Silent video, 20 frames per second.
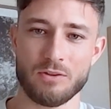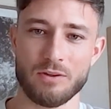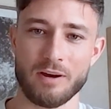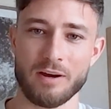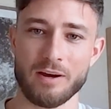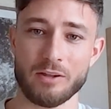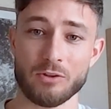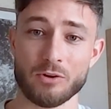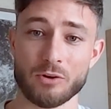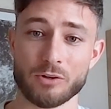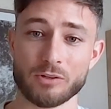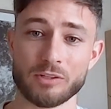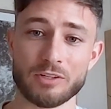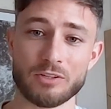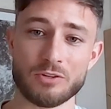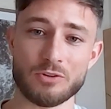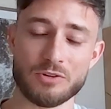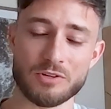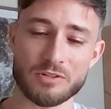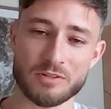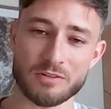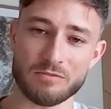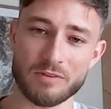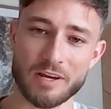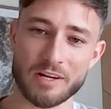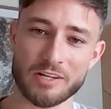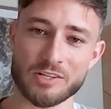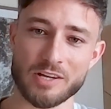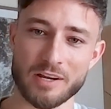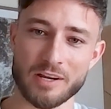not only are you
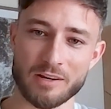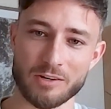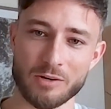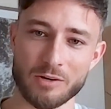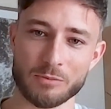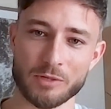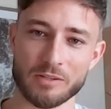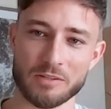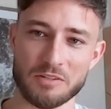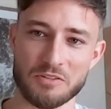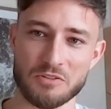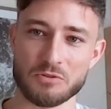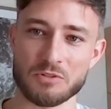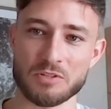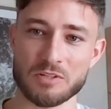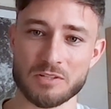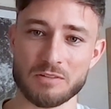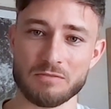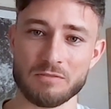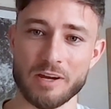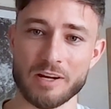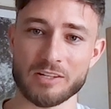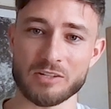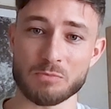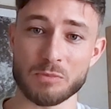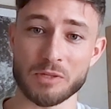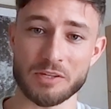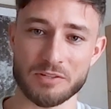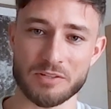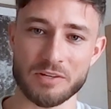disadvantaged economically, you're disadvantaged
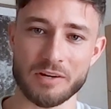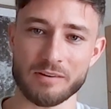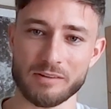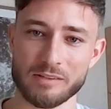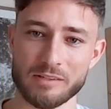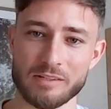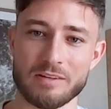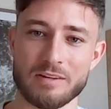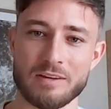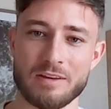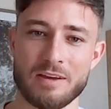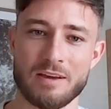militarily